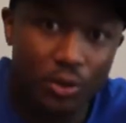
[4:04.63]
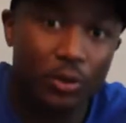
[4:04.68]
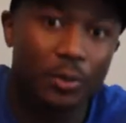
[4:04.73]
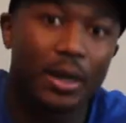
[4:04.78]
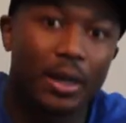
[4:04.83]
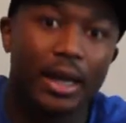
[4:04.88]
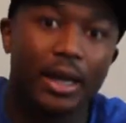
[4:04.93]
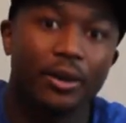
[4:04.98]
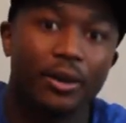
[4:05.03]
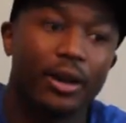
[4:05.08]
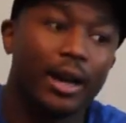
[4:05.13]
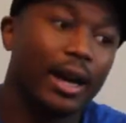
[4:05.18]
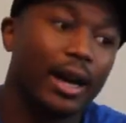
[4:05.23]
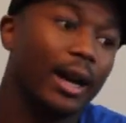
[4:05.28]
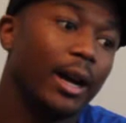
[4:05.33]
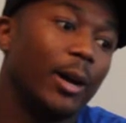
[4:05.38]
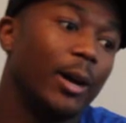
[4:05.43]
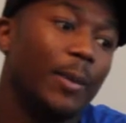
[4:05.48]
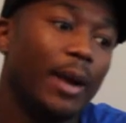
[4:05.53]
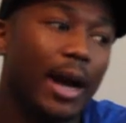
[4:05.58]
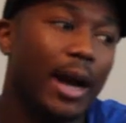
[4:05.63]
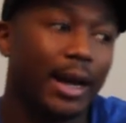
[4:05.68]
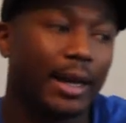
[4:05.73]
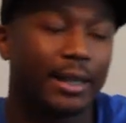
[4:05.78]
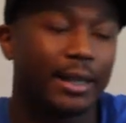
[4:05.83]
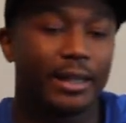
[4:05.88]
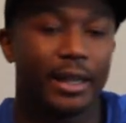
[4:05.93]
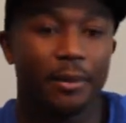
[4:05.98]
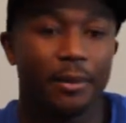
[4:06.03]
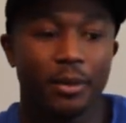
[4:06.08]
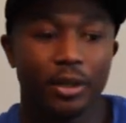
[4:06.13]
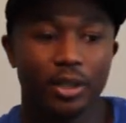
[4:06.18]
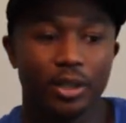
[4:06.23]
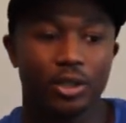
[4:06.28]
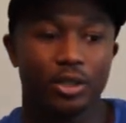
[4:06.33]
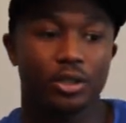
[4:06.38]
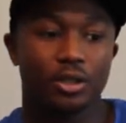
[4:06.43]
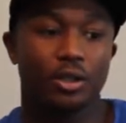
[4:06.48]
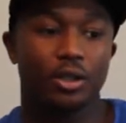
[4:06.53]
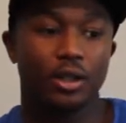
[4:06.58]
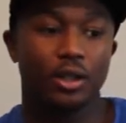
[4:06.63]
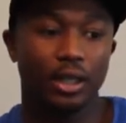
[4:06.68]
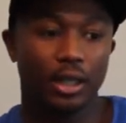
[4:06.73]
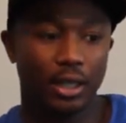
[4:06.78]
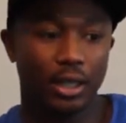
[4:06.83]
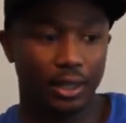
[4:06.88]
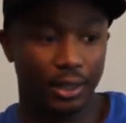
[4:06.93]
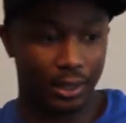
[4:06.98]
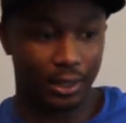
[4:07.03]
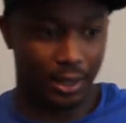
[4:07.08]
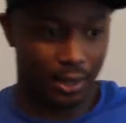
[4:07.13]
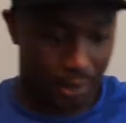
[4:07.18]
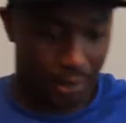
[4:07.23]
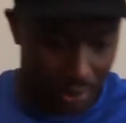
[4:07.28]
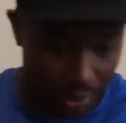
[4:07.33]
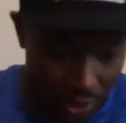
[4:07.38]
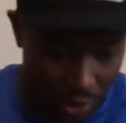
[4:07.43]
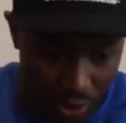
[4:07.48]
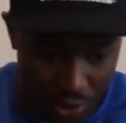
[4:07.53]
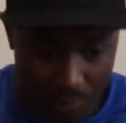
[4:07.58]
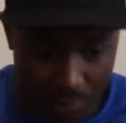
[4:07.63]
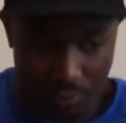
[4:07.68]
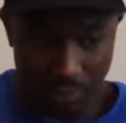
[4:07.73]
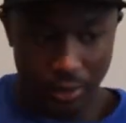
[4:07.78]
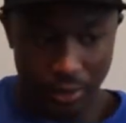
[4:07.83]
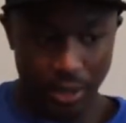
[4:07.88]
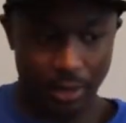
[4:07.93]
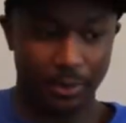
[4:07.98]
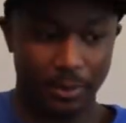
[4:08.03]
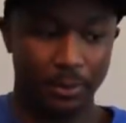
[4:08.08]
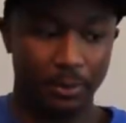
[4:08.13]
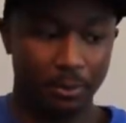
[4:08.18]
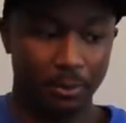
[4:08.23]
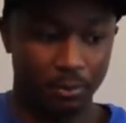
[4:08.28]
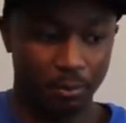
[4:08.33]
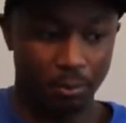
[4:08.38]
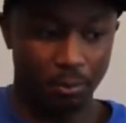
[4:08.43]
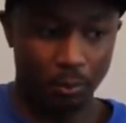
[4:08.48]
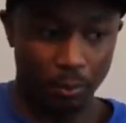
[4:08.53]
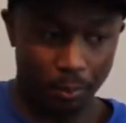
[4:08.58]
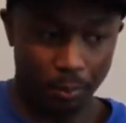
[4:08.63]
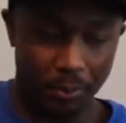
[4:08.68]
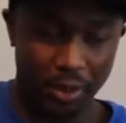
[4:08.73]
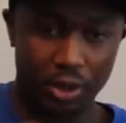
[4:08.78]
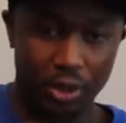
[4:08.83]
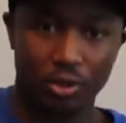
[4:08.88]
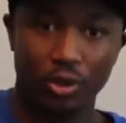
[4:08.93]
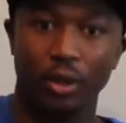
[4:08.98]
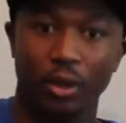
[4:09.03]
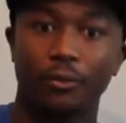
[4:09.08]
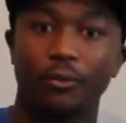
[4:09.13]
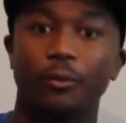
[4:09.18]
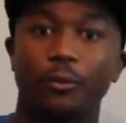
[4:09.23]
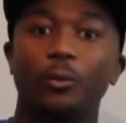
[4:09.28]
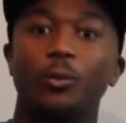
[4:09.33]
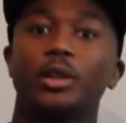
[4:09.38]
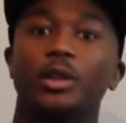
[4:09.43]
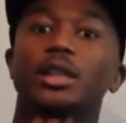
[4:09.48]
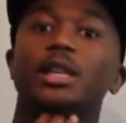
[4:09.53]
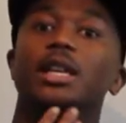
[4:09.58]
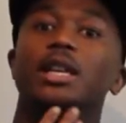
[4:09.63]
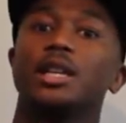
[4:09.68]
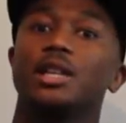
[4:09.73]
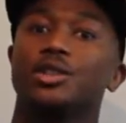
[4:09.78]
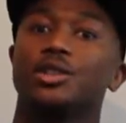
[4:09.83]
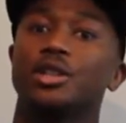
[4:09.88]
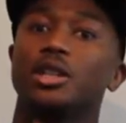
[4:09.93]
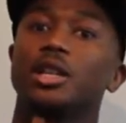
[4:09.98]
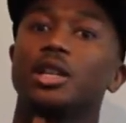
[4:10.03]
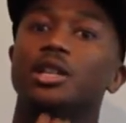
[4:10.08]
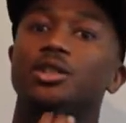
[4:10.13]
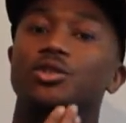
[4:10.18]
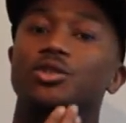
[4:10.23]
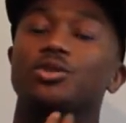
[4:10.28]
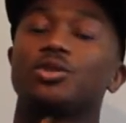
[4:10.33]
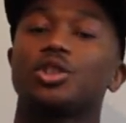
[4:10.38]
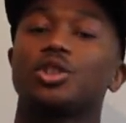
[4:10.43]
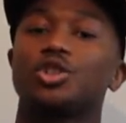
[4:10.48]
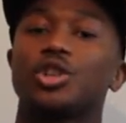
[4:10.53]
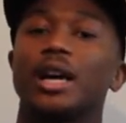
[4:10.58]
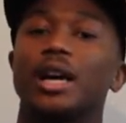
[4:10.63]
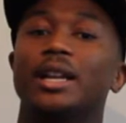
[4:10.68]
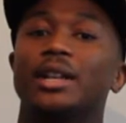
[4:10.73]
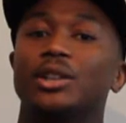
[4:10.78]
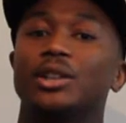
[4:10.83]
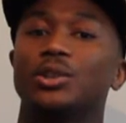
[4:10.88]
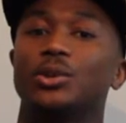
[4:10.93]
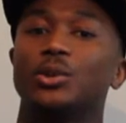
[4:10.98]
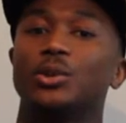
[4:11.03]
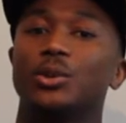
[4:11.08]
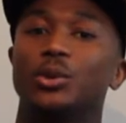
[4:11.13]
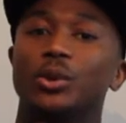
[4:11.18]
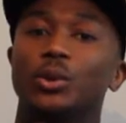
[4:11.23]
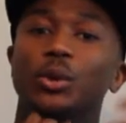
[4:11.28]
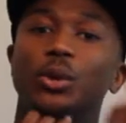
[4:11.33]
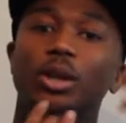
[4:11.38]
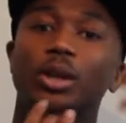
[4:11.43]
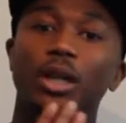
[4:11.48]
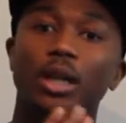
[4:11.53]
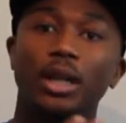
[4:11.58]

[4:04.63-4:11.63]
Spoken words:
to My Hero Academia. So it just picks off with Izuku trying to do.